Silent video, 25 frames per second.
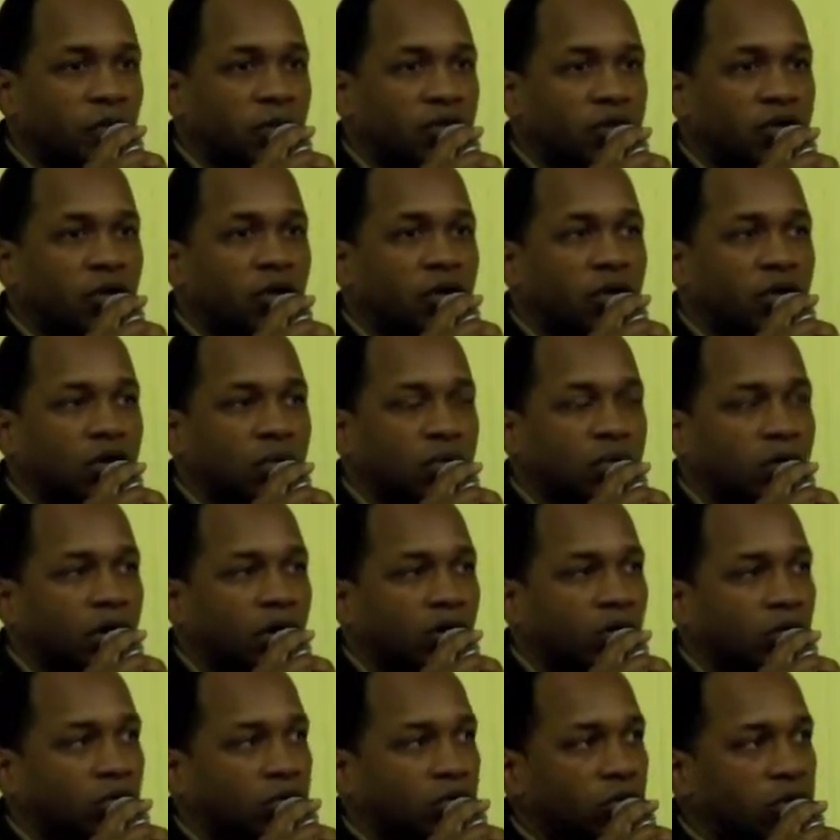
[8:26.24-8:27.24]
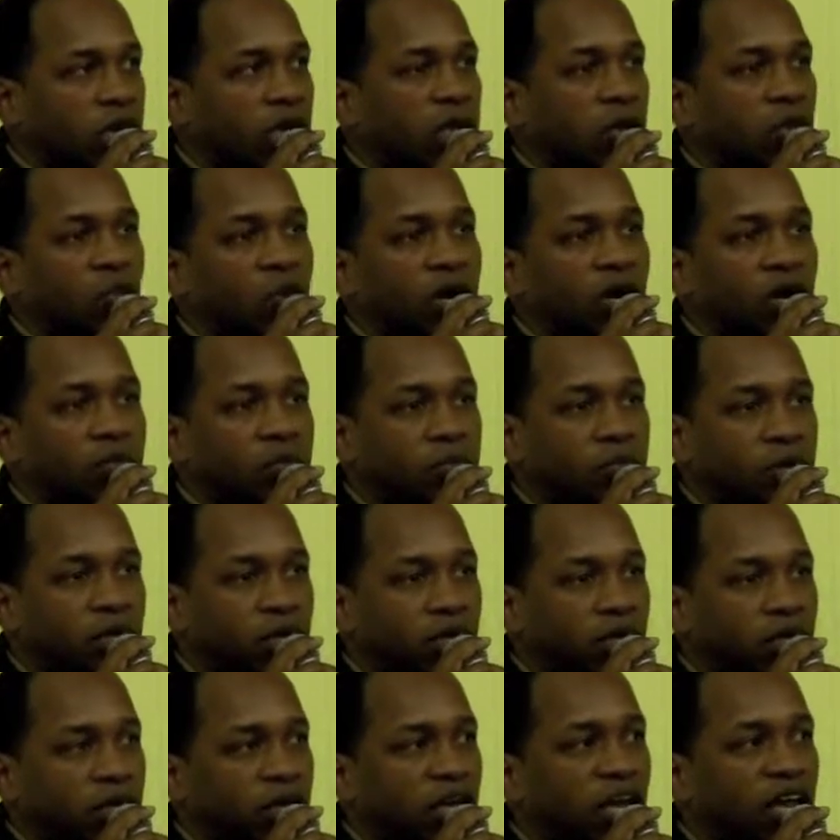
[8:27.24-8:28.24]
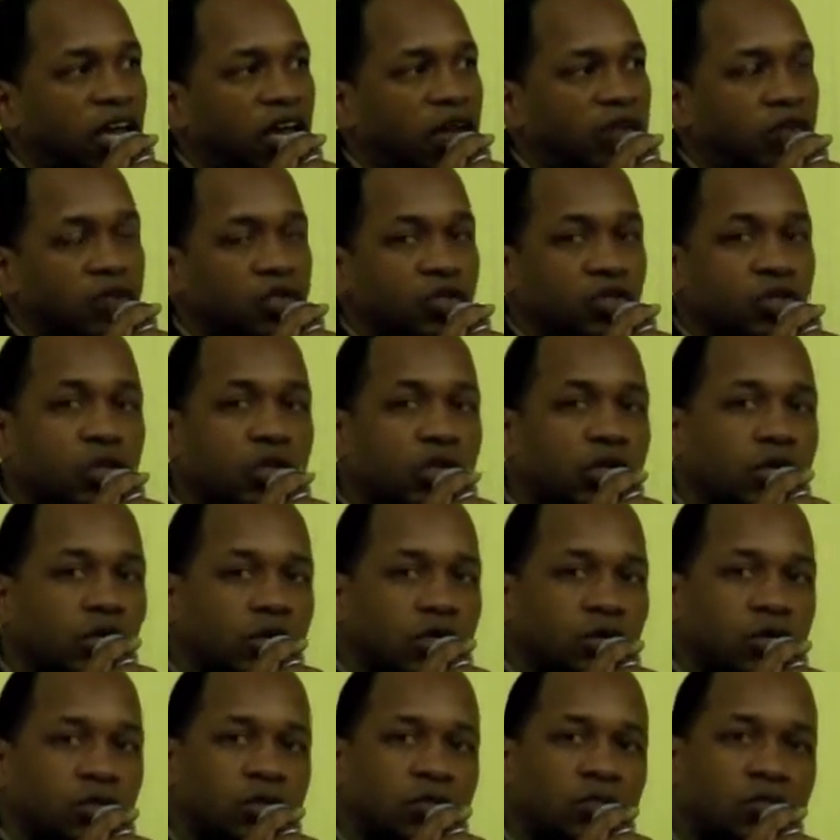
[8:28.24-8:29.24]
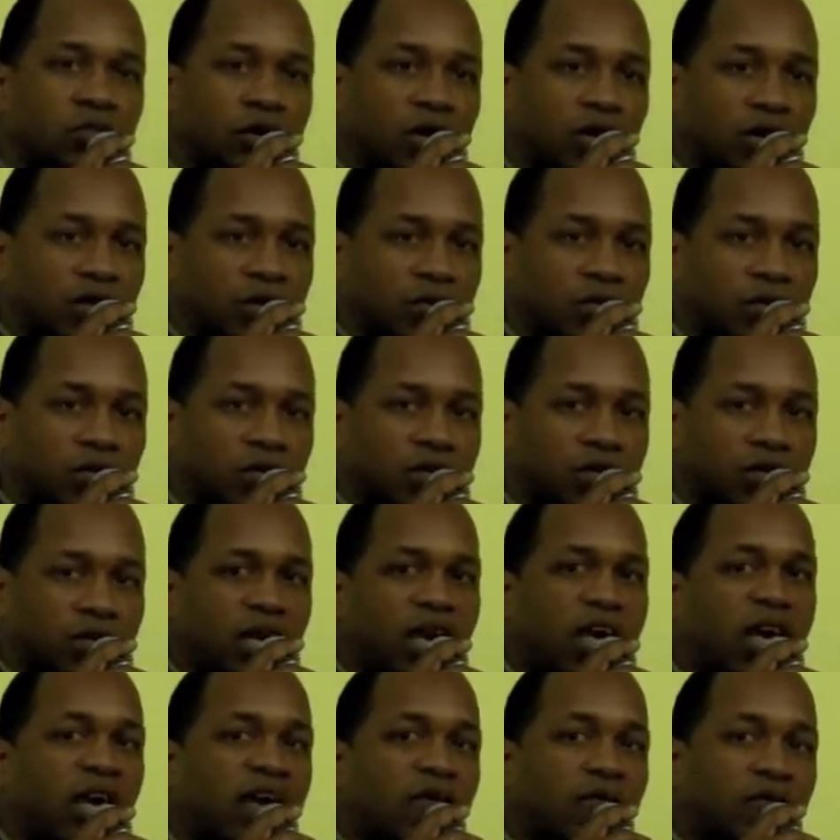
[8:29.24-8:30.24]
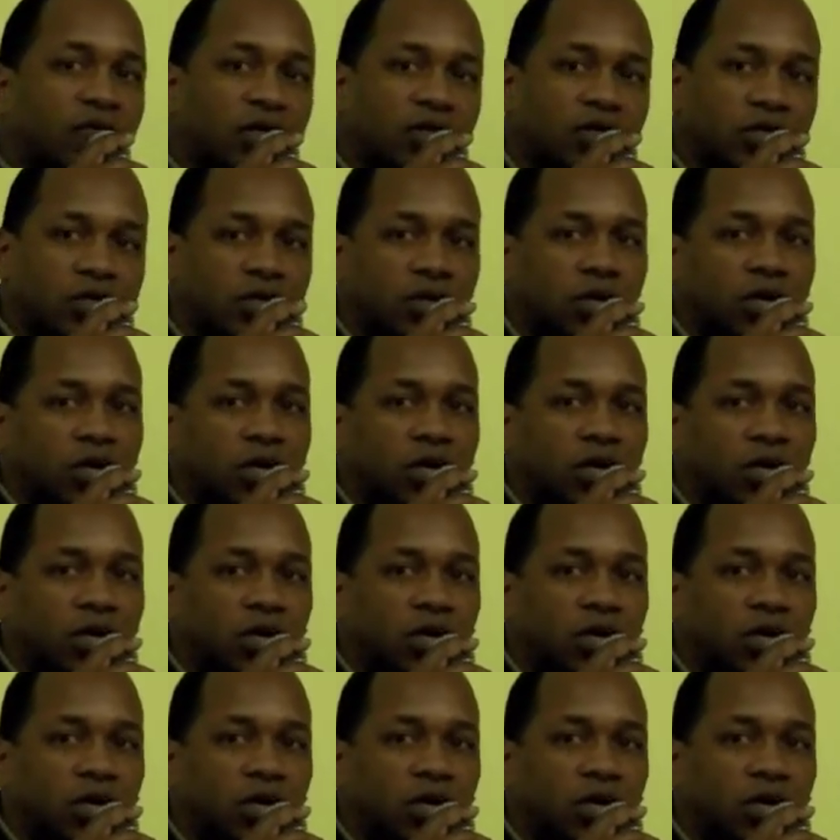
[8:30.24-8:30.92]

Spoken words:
They talk about AYP, average yearly progress, average.